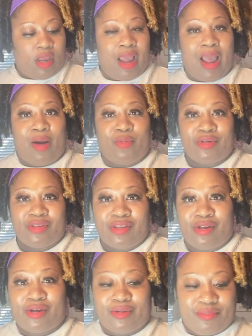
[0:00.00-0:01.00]
I would
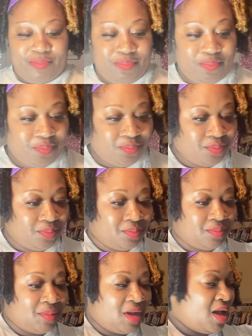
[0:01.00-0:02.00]
look.
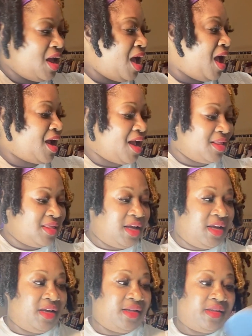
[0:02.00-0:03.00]
I got
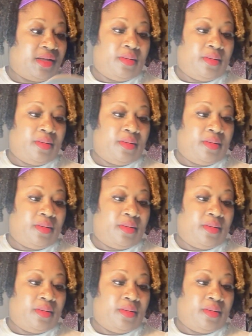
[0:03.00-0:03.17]
these